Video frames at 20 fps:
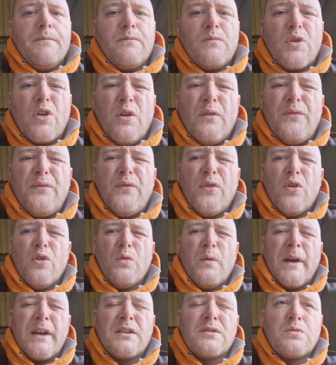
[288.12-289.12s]
We've got 4
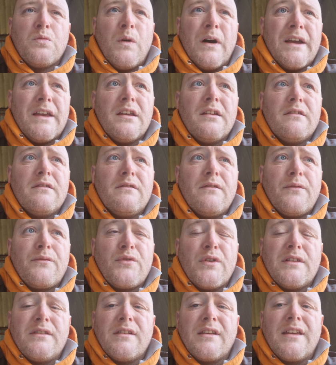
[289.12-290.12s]
weeks wait
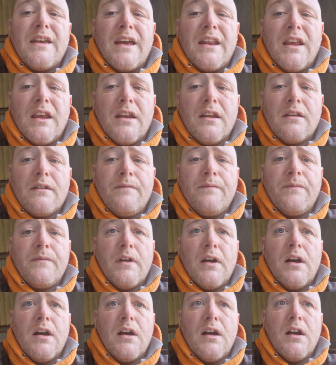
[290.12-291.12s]
for it to get in.
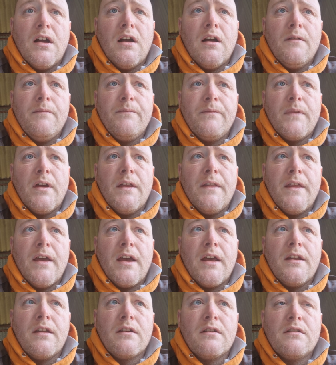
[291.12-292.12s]
And
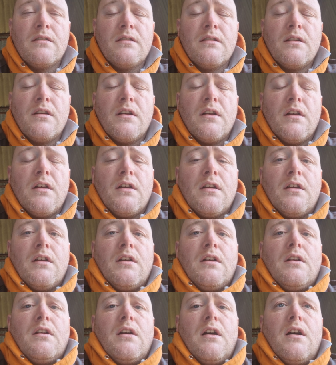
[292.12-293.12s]
then
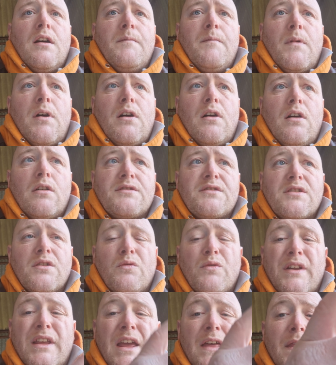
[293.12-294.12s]
I
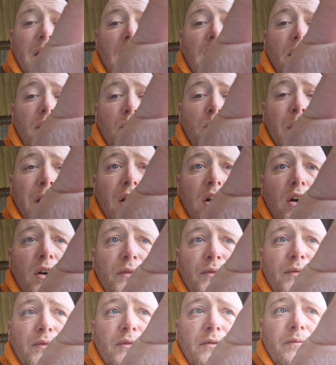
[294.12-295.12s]
still want to get that other wing
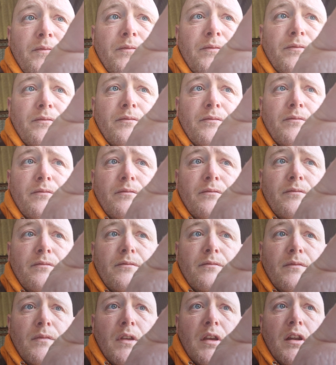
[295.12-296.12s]
off.
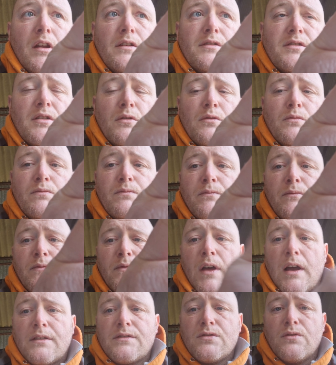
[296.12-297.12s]
You know, so
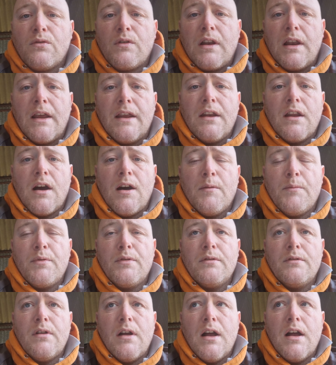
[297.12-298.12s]
that's all cleaned up.
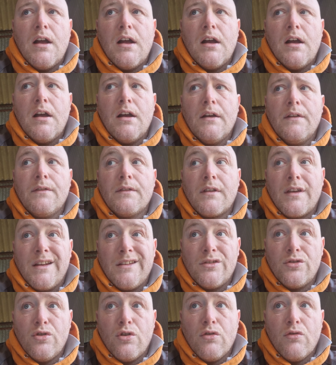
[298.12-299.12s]
And get
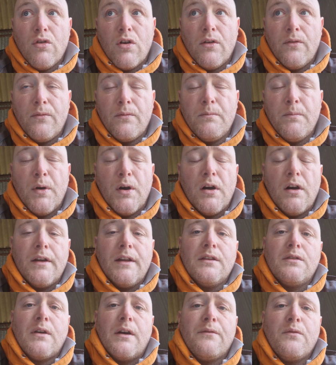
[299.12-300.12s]
the door off, but I
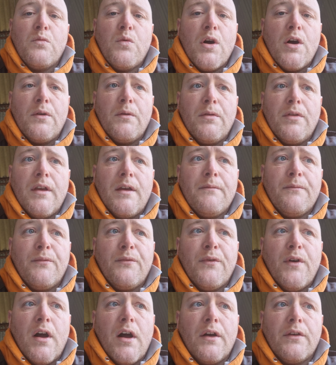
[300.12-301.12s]
need to have a word with him
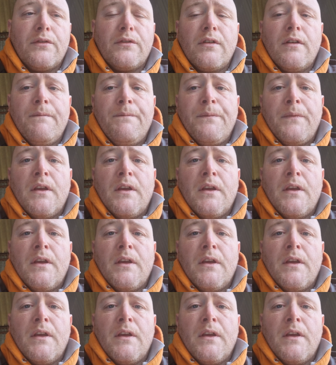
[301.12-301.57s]
first